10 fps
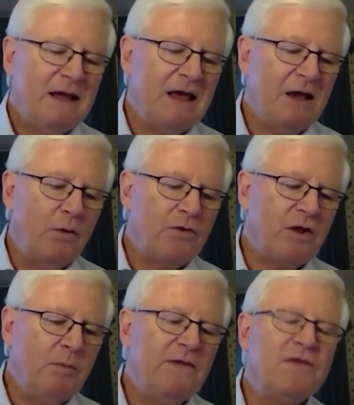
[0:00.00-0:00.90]
Uh,
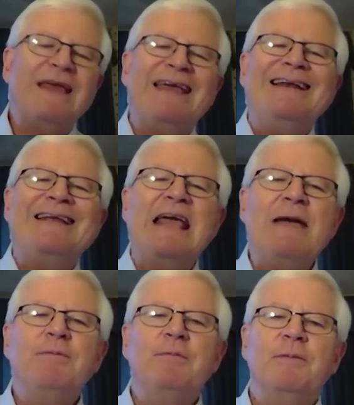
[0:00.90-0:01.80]
someone that's
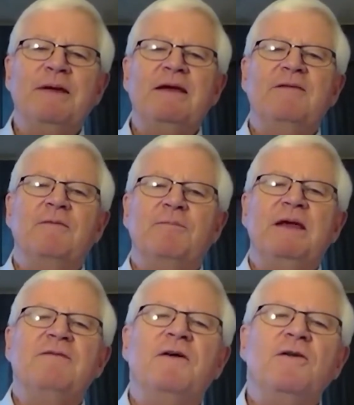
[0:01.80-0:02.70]
incapable of being,
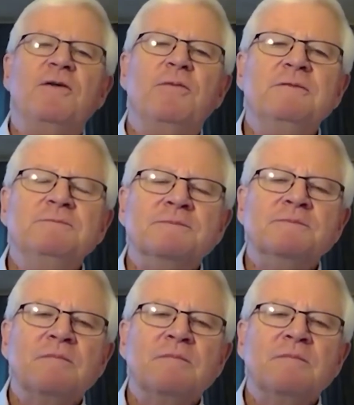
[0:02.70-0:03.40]
being vulnerable,